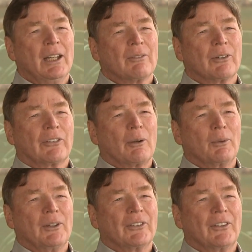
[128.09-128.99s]
for some
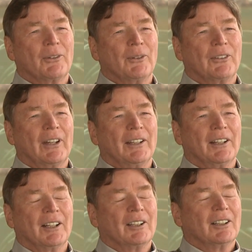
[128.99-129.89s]
reason, there was
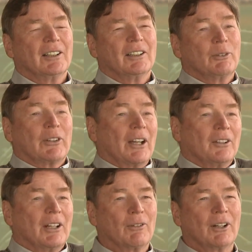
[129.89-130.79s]
a uh, which I
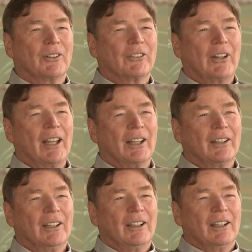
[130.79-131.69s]
could never understand,
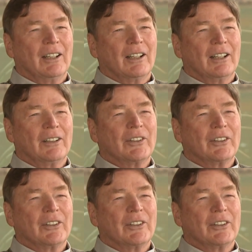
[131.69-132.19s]
uh,